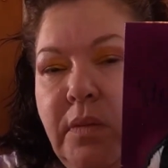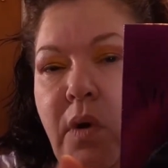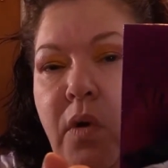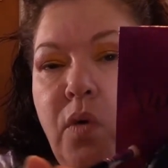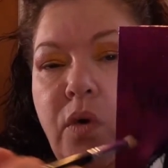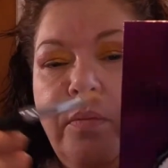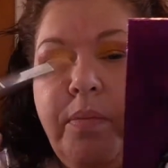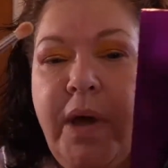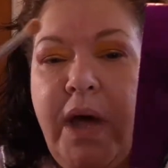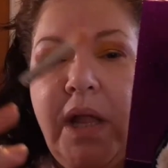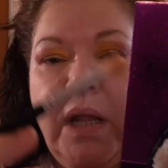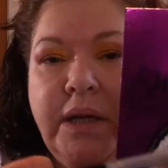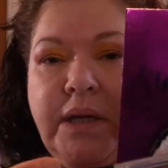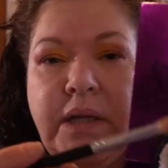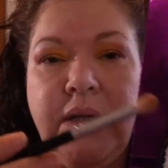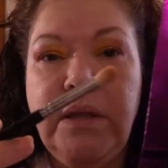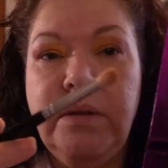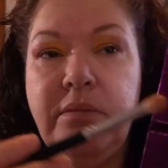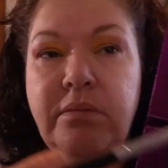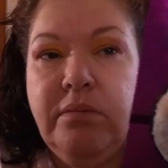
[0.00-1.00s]
hold a palette
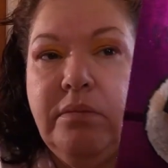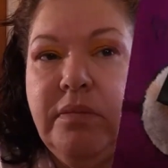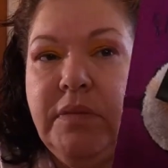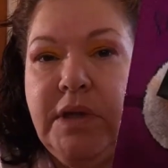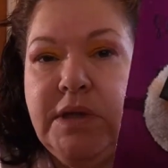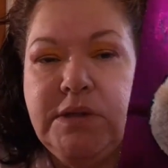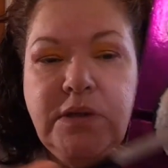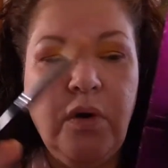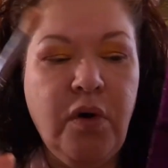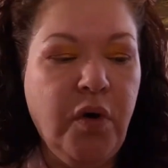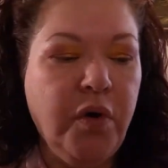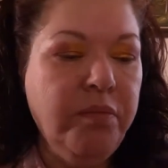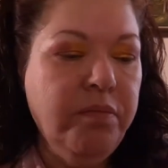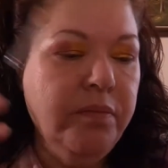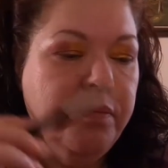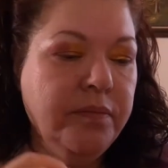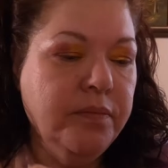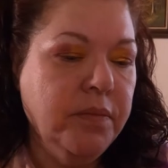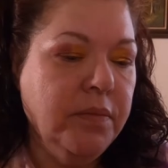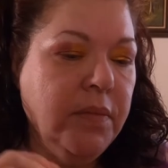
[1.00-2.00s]
in this
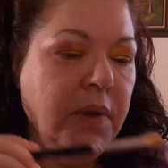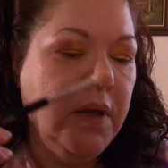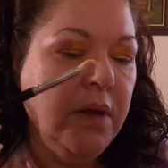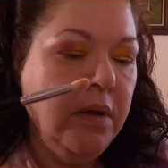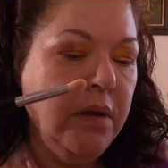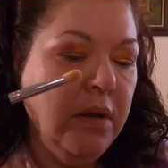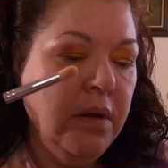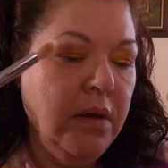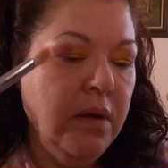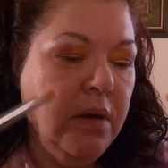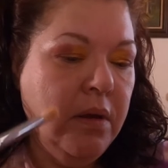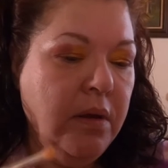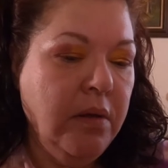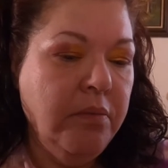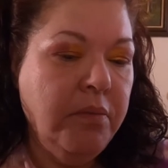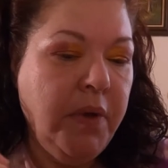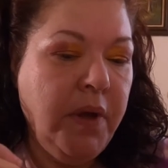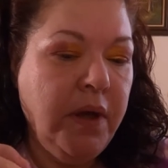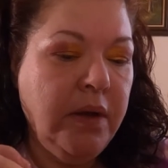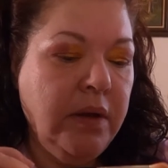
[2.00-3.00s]
arm.
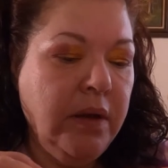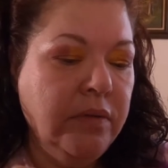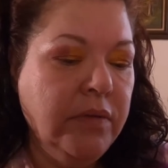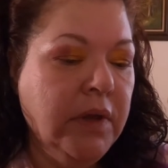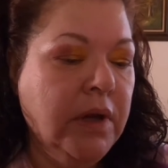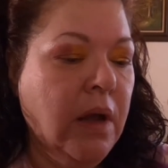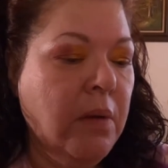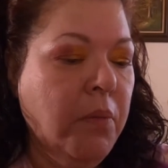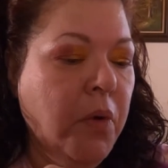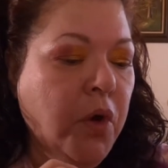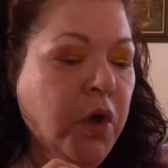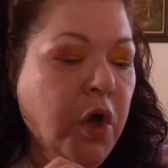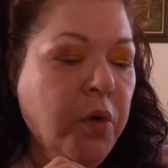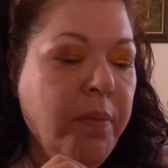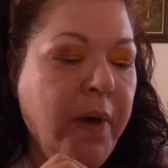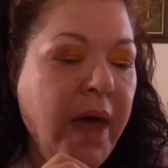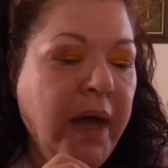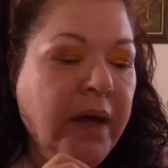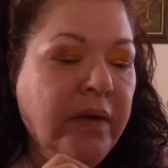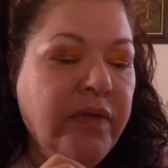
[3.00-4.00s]
And then I'm going to
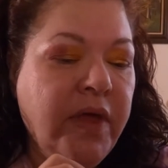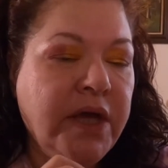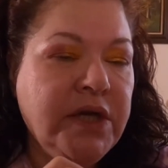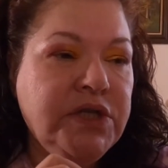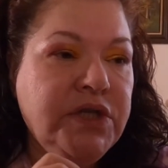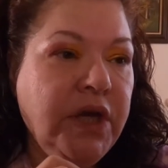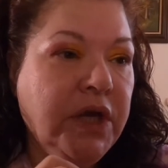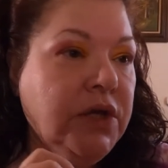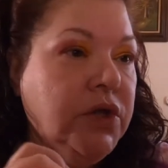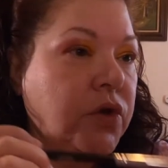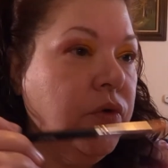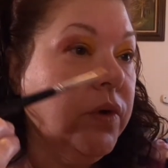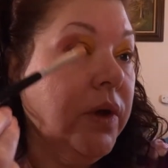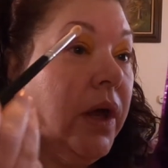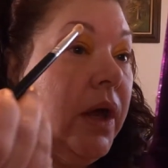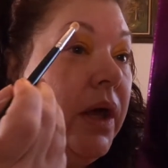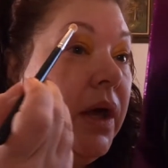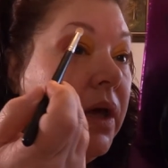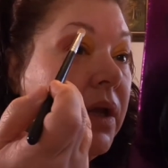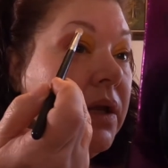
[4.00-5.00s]
go back in that shade You
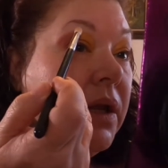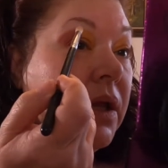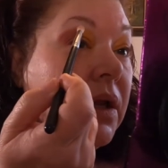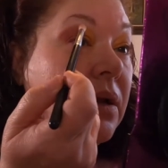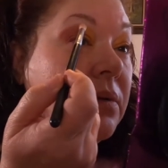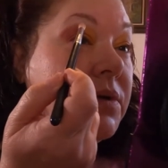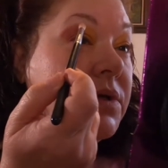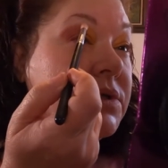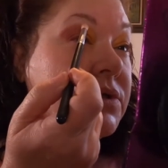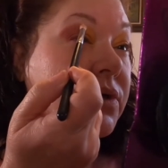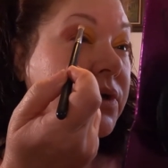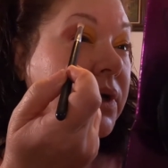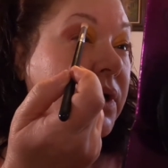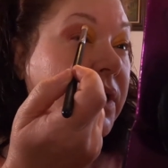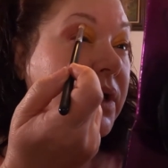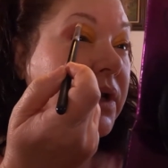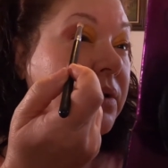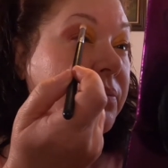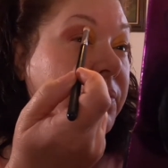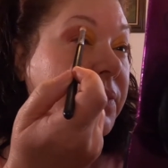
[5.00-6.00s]
Can, and I'm just going to
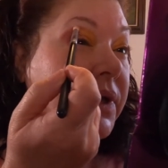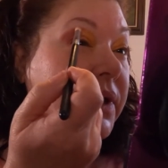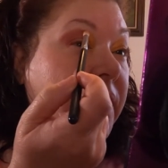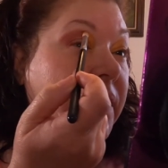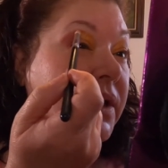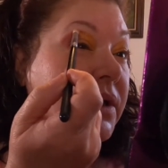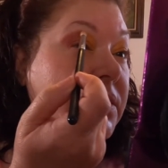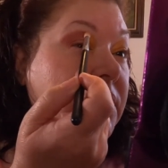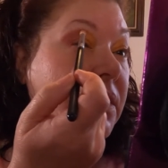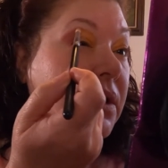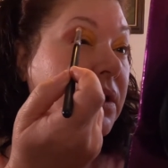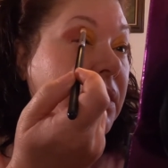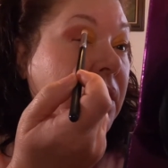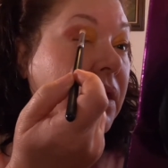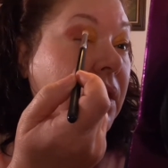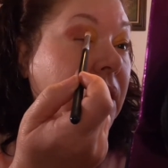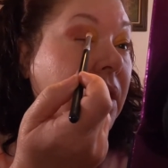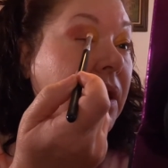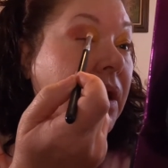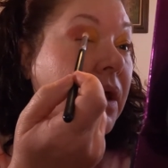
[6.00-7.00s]
kind of blend.
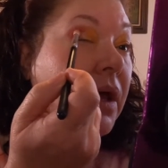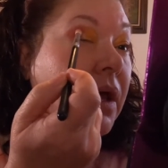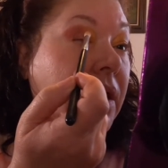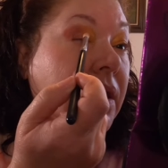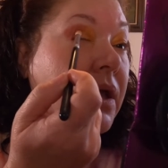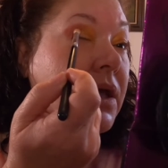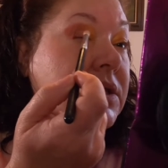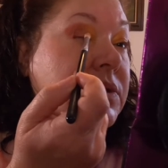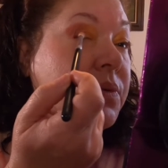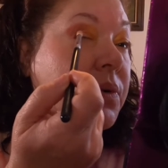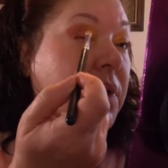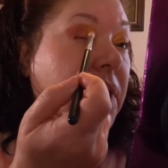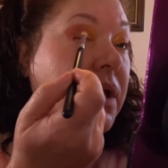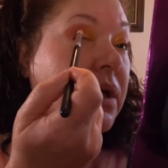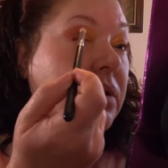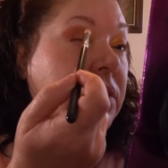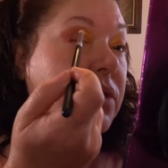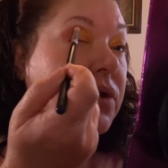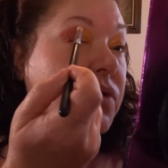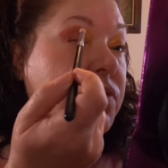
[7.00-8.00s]
And that's what
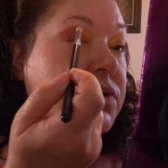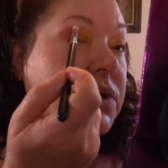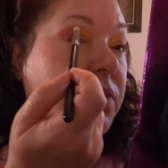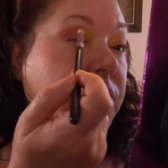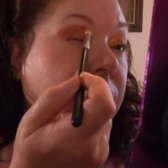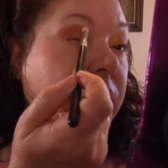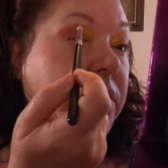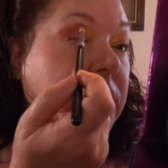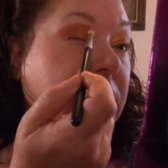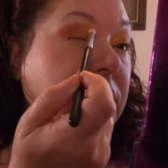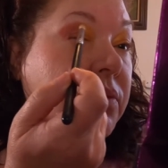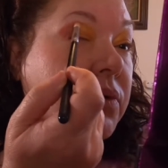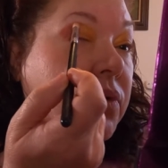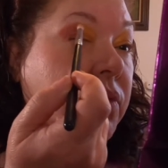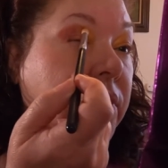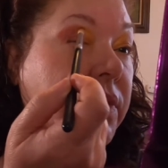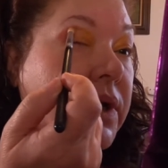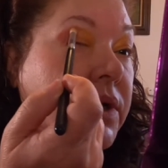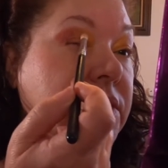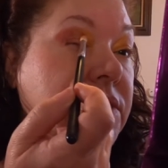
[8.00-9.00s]
I usually wind up
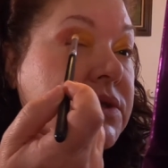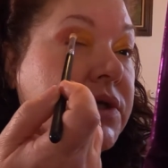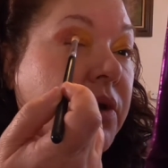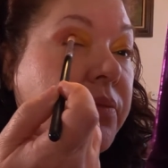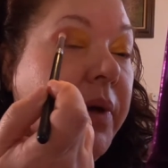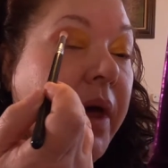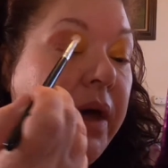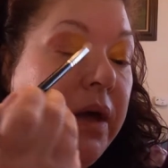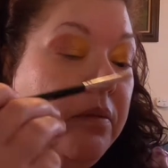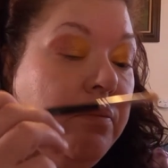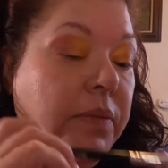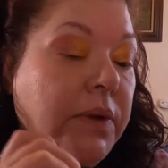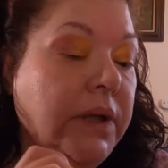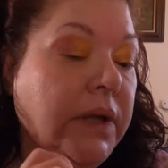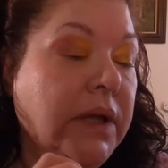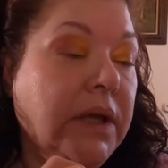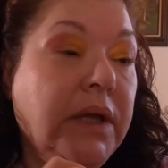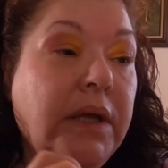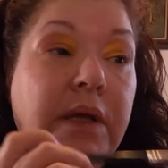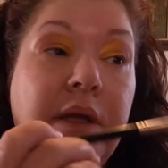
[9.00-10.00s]
doing. I just go back and
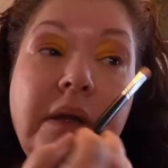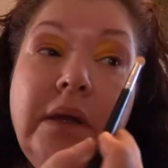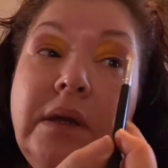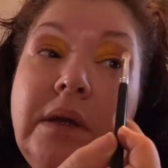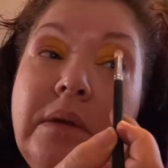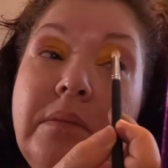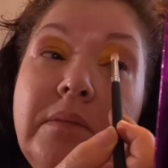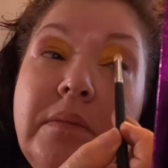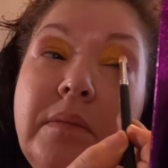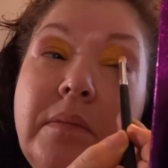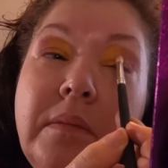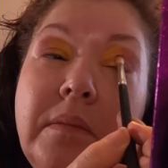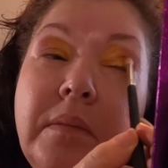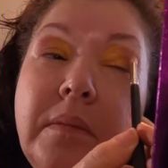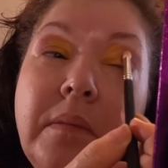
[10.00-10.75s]
blend and